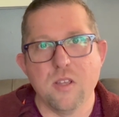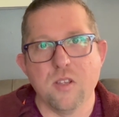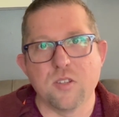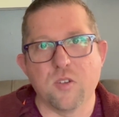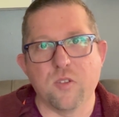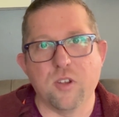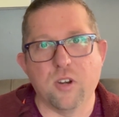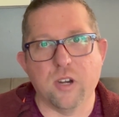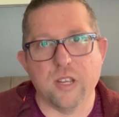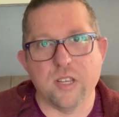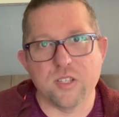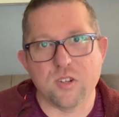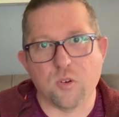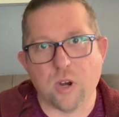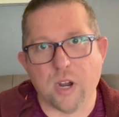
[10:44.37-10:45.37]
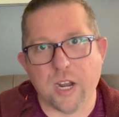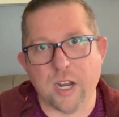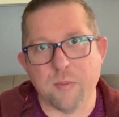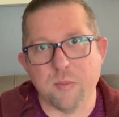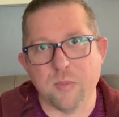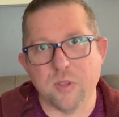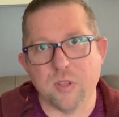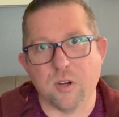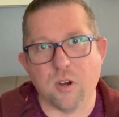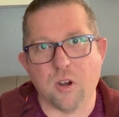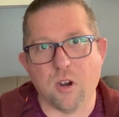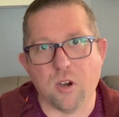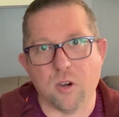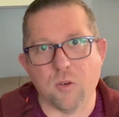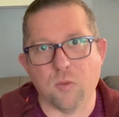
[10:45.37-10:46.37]
So there is crime. There
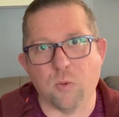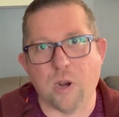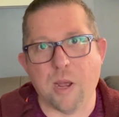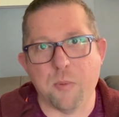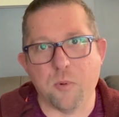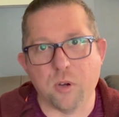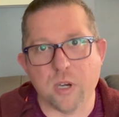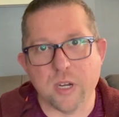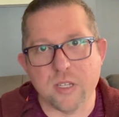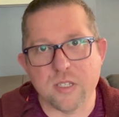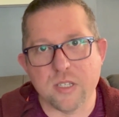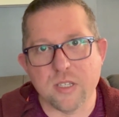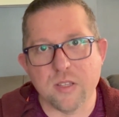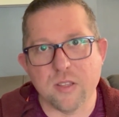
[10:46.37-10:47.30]
are robberies.